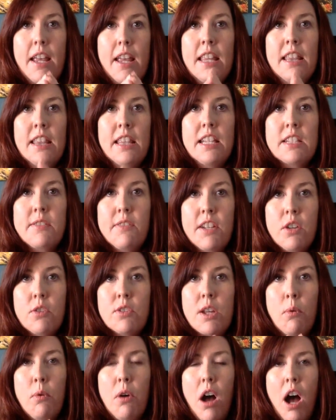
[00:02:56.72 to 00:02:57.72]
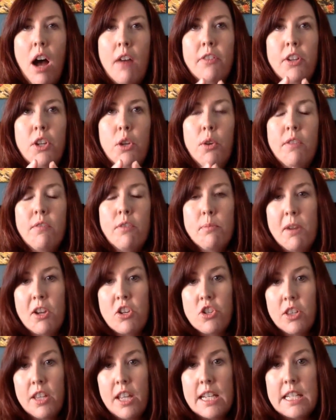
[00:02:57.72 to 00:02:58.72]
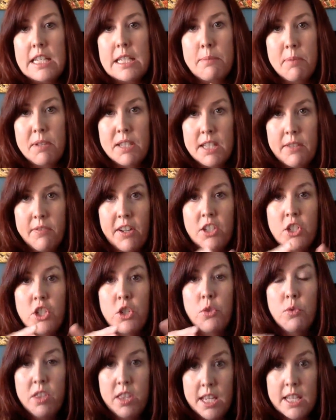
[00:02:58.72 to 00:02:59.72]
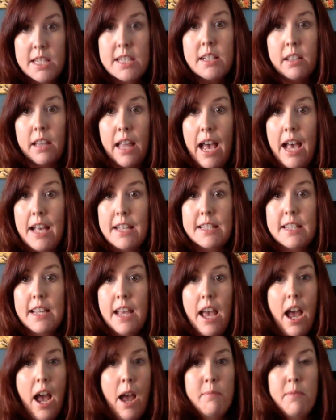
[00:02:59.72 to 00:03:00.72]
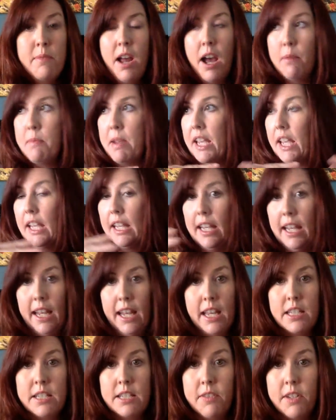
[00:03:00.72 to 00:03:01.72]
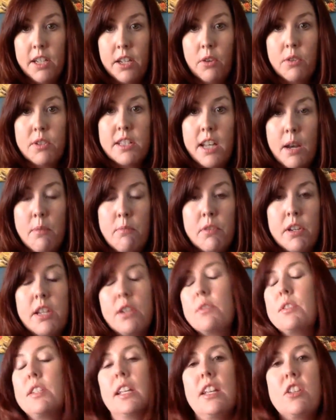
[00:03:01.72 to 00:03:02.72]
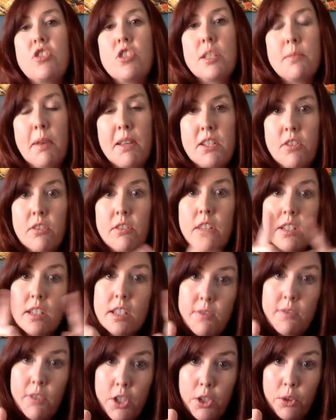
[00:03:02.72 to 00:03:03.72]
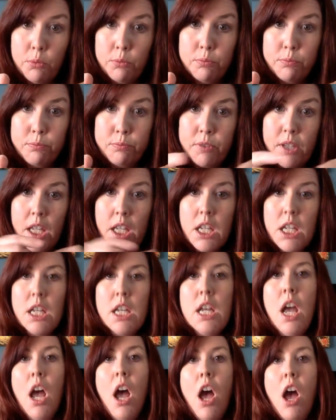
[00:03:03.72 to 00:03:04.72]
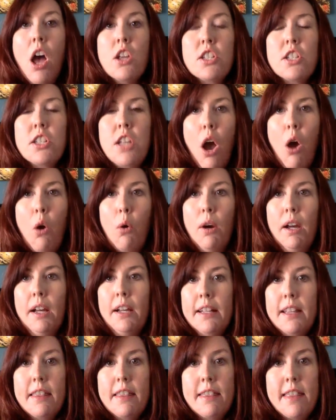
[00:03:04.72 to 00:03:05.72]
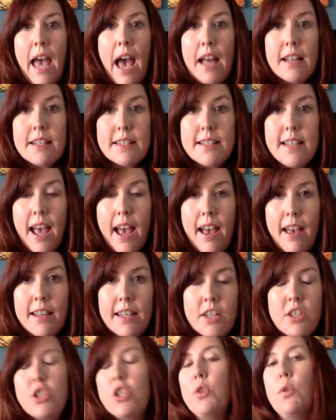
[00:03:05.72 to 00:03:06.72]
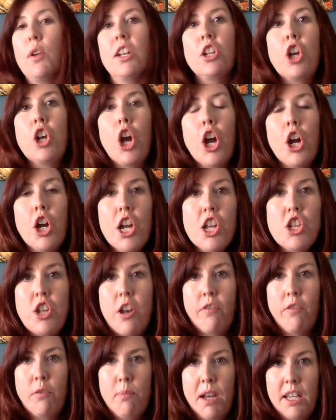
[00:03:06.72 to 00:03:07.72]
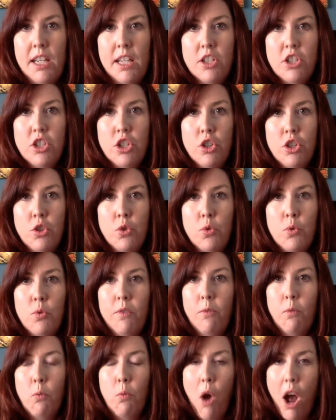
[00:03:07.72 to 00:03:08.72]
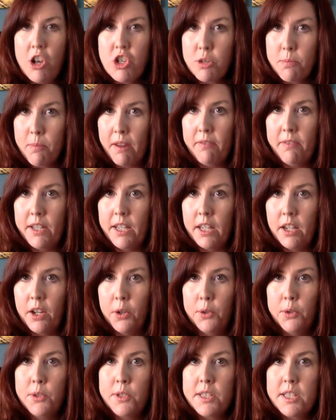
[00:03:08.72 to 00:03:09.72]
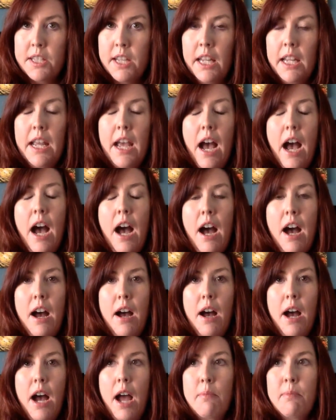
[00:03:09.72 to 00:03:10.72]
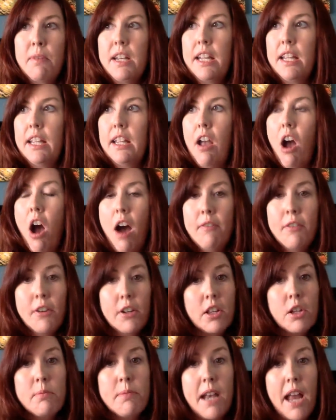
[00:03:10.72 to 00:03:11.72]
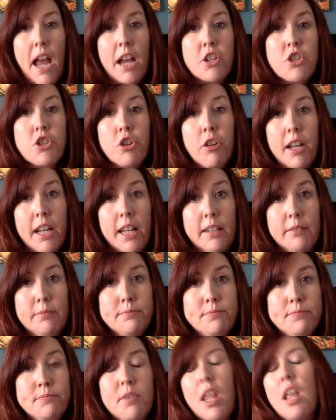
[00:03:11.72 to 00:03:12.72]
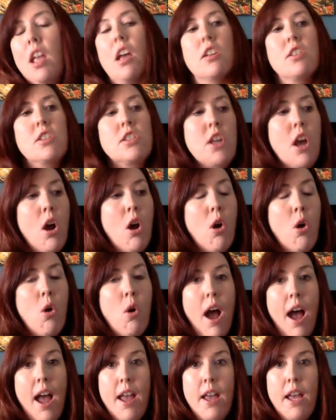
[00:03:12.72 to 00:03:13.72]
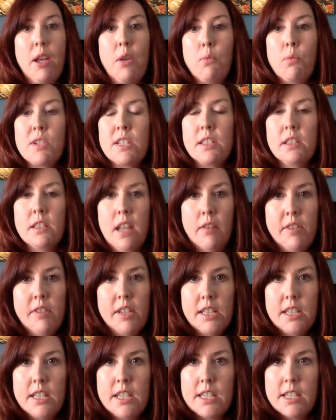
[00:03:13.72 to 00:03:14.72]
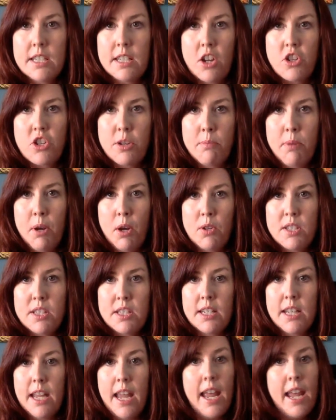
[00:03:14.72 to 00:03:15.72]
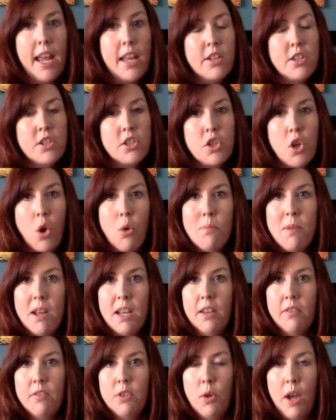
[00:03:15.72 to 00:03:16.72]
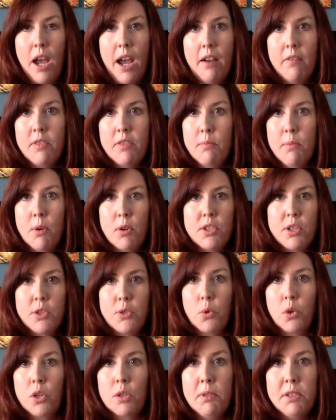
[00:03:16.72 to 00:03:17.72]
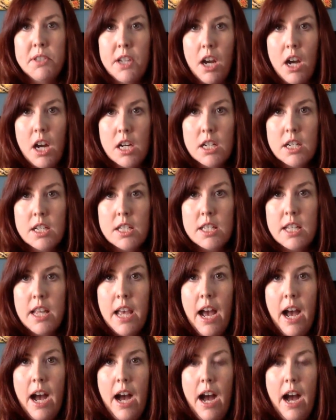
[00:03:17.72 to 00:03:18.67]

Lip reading: In these videos, I will offer you information that is specific to this class. I'm not making canned videos that I'm reusing each semester. This is for you. So that said, to encourage everybody to watch my videos, I'm going to offer a little bit of extra credit. So I was loving the discussion post today, and so many of you have the most adorable dogs.